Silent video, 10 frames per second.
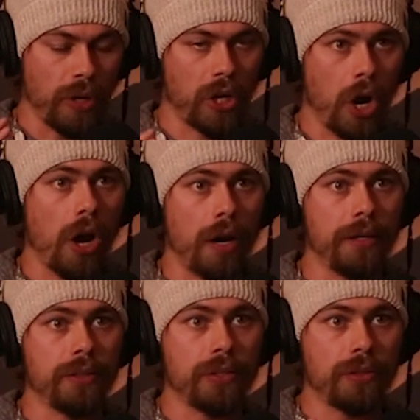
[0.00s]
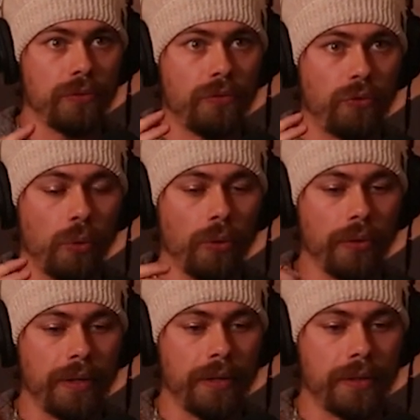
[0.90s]
a cause
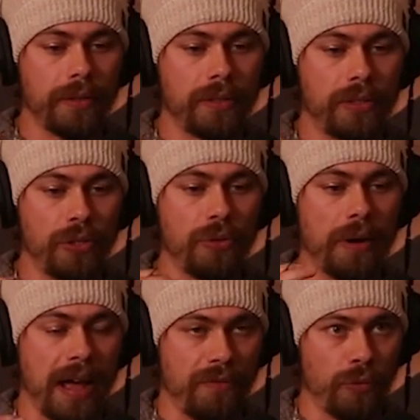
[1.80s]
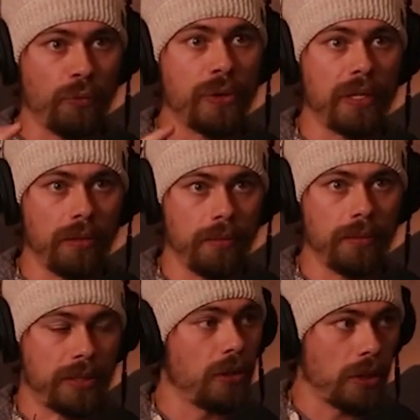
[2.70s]
for there to have
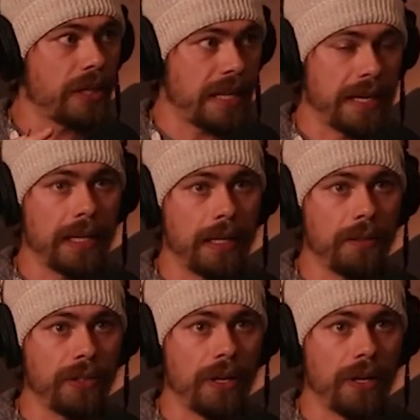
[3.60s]
to look at that again,